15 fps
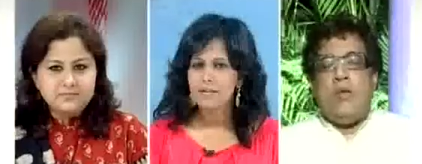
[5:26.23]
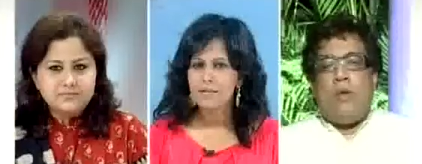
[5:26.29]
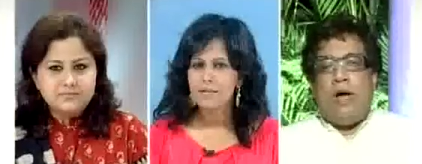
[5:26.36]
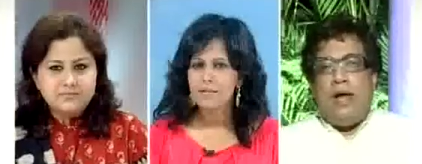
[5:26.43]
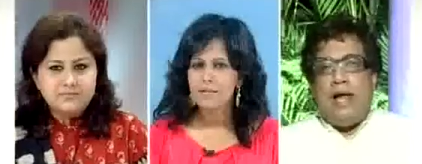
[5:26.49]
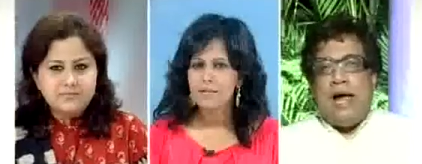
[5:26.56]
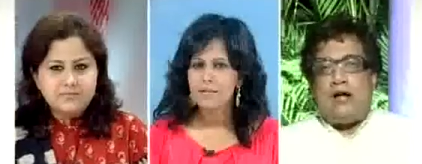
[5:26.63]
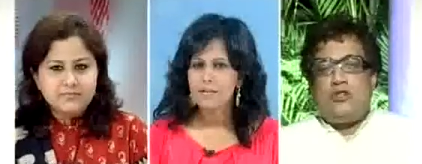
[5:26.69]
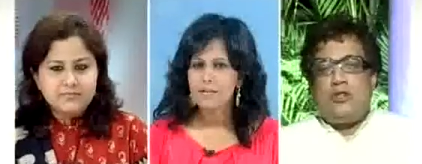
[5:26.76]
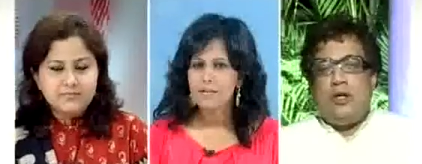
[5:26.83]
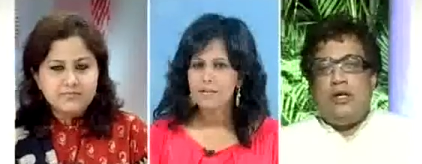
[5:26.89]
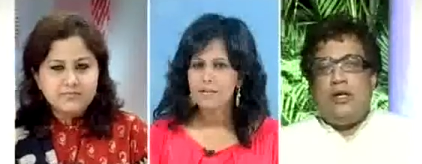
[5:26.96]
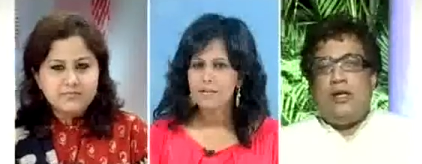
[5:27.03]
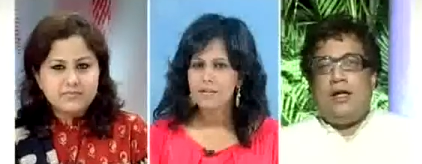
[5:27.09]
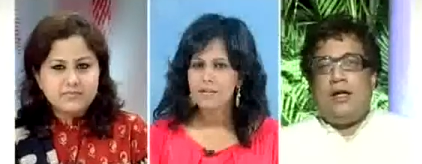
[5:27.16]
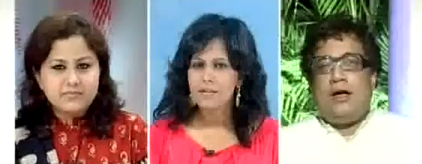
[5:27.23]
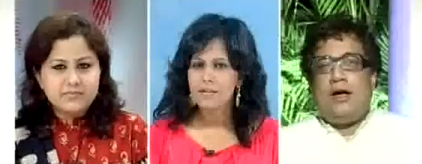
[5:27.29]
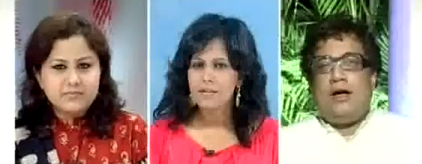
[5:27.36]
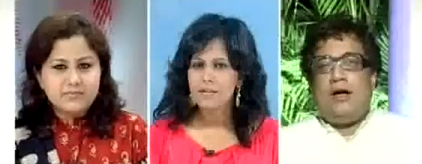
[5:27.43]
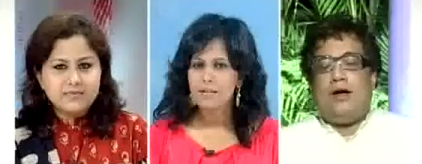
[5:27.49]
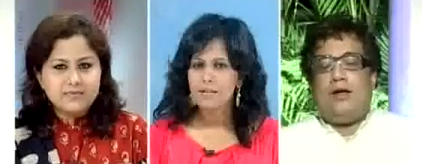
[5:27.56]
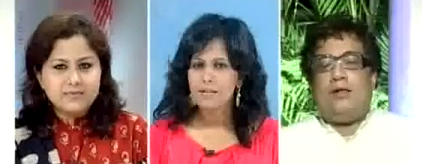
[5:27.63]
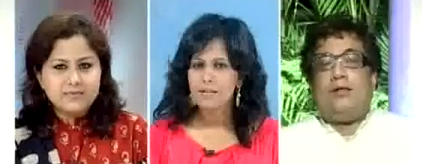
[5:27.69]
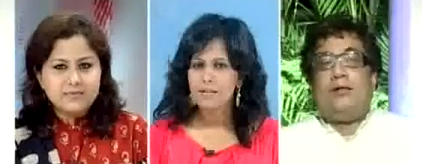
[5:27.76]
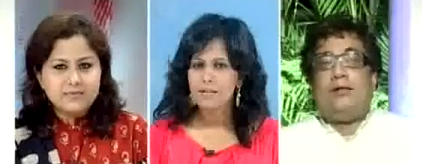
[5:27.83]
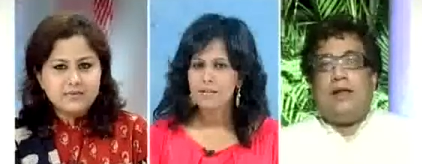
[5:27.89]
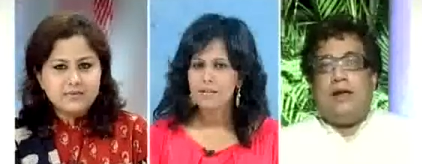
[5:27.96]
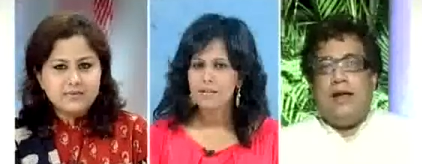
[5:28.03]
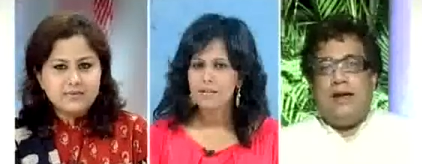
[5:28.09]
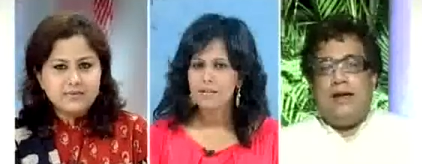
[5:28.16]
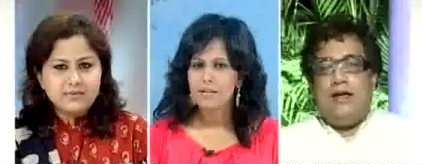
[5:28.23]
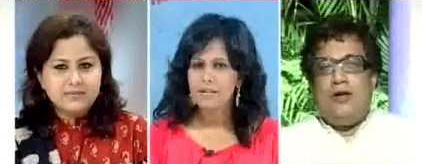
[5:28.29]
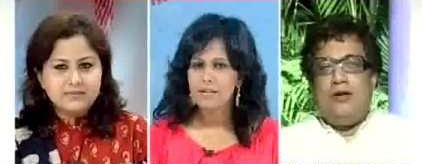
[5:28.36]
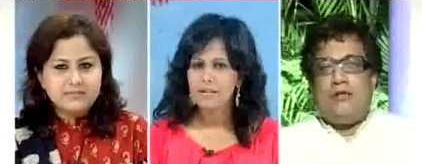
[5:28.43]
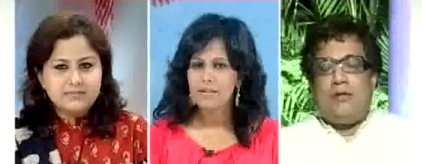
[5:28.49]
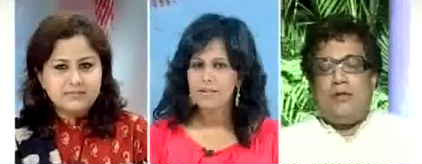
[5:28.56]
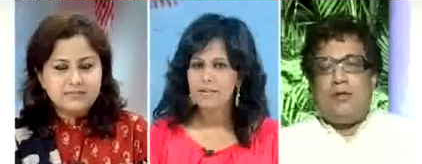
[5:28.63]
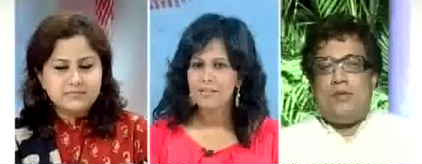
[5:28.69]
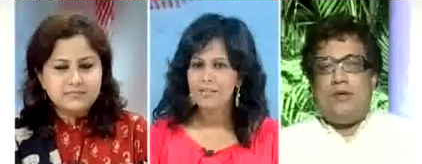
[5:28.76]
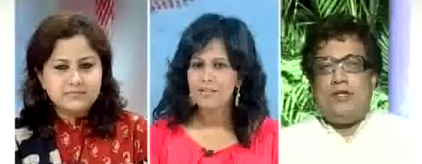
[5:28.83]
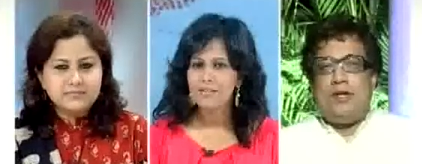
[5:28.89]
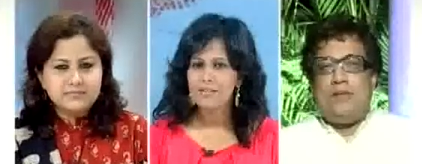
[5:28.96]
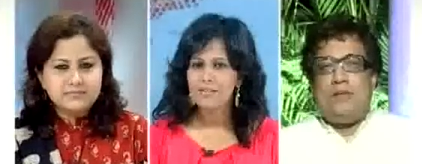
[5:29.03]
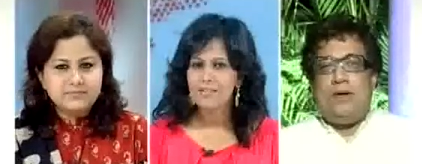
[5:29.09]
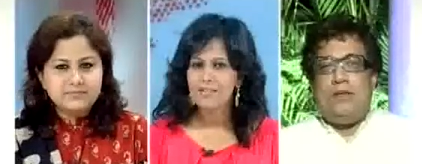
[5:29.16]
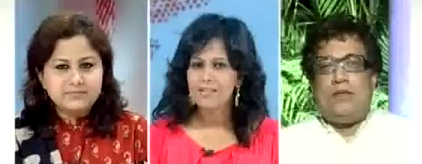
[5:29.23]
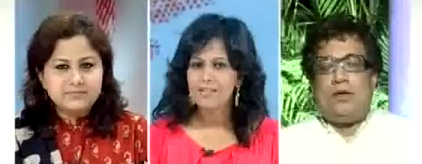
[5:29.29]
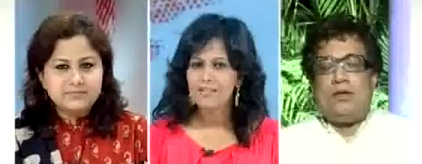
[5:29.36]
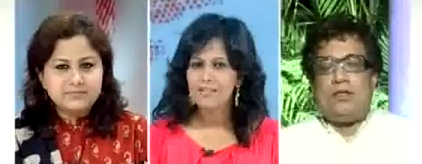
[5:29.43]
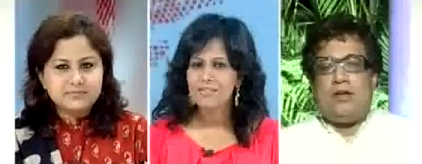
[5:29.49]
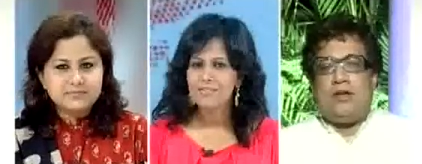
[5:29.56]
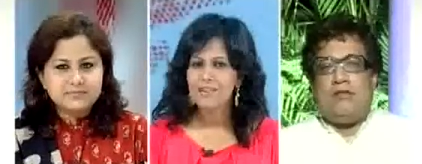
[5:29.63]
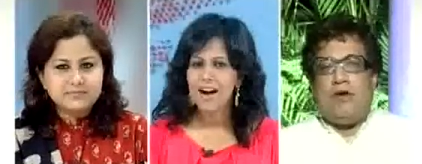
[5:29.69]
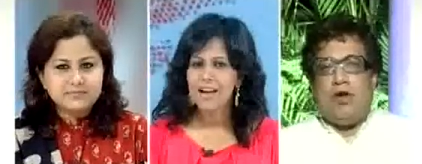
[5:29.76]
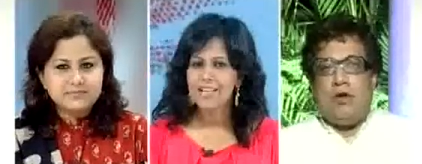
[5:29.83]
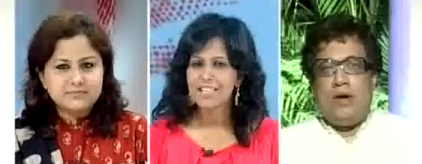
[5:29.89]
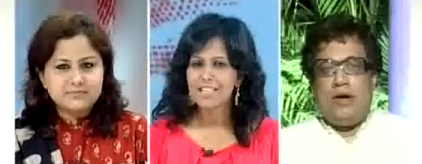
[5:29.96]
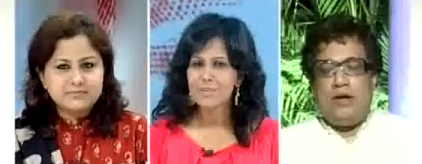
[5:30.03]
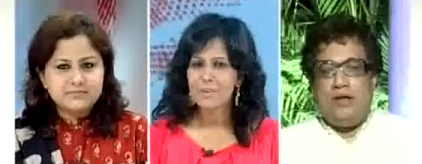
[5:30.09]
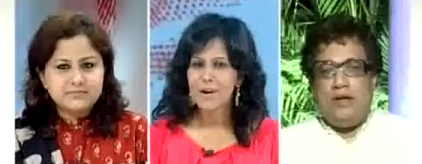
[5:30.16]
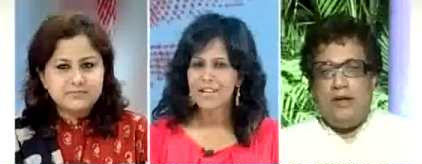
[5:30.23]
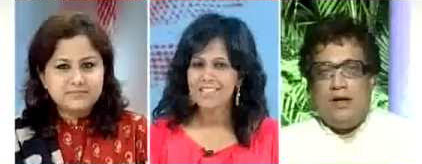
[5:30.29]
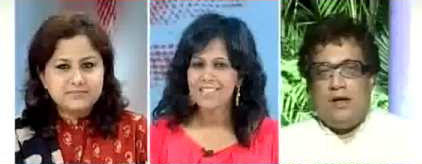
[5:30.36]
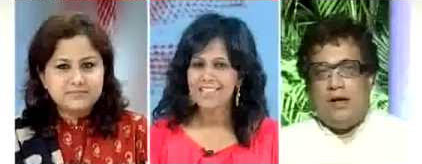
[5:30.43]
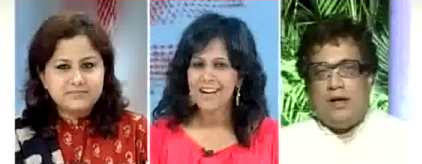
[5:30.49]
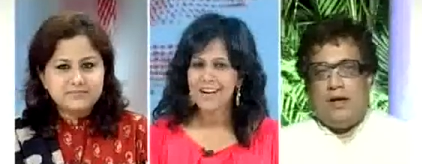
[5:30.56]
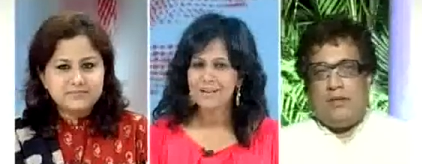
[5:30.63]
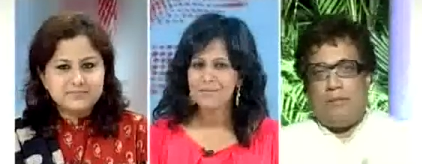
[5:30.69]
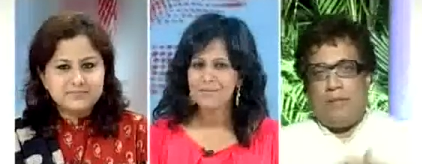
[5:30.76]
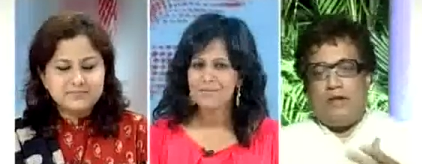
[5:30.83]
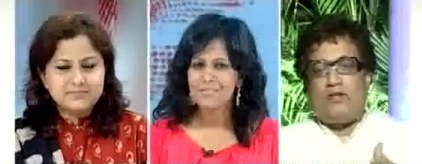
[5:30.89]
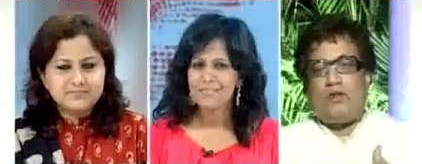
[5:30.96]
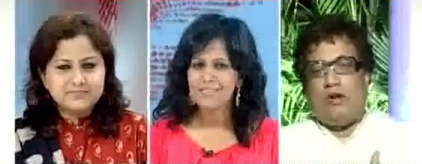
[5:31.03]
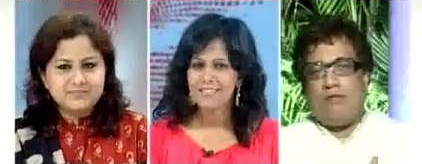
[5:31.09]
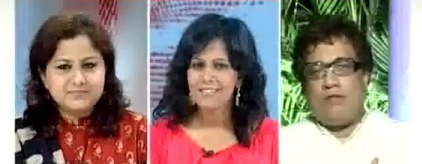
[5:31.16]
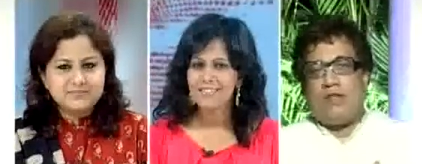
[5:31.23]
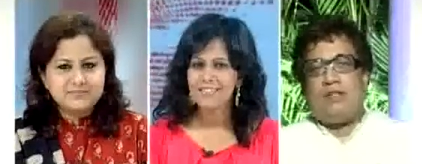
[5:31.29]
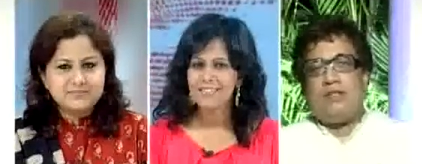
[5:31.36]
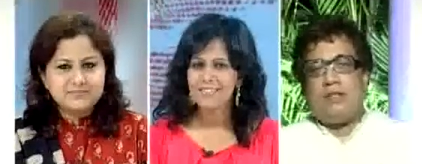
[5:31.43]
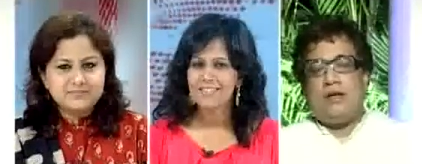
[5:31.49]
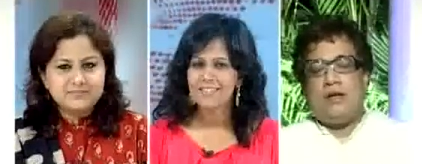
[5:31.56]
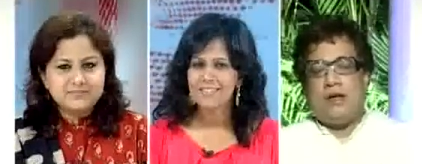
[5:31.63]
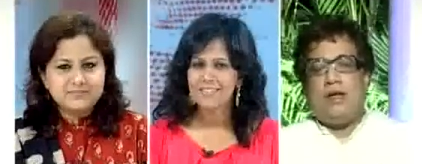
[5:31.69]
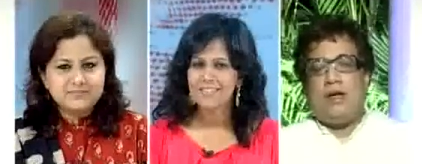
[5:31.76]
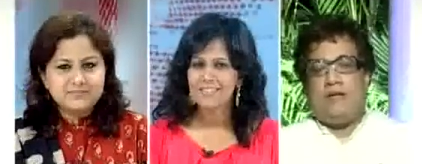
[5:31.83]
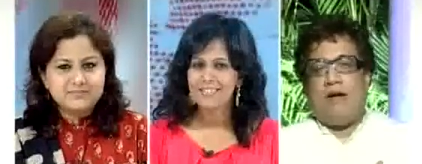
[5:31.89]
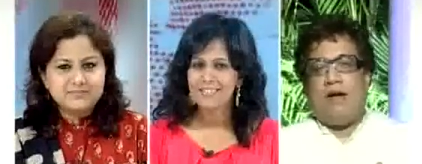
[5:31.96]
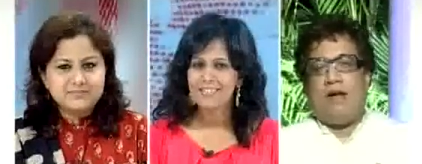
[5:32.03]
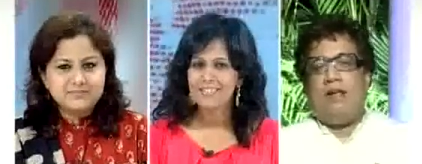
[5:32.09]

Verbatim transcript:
Speaker 1: Well, actually, uh, the lady from the BJP was uh, following the uh, press conference. Yeah,